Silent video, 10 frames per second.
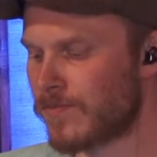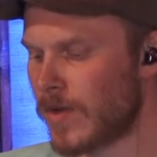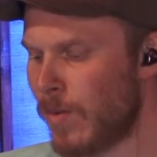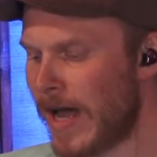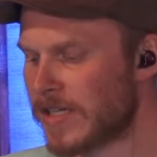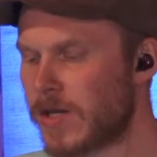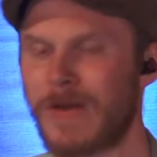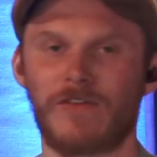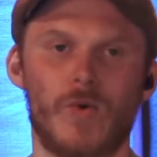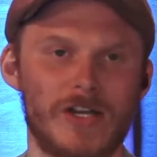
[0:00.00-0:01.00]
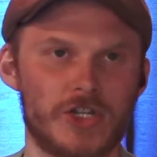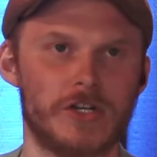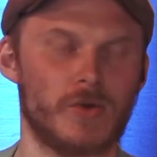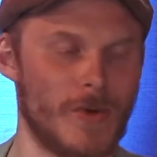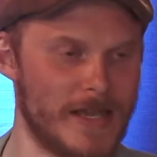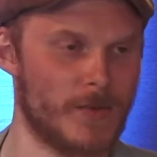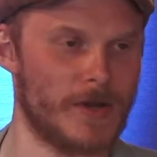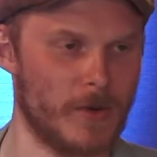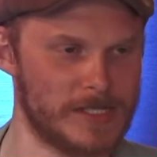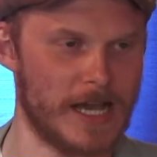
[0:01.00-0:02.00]
We have a question of the week. We
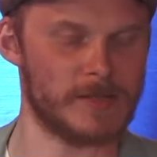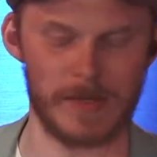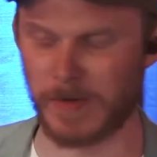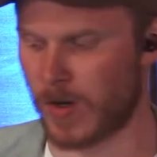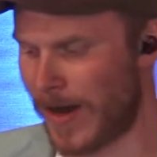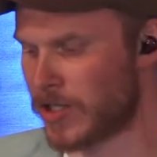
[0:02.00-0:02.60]
always ask people a question.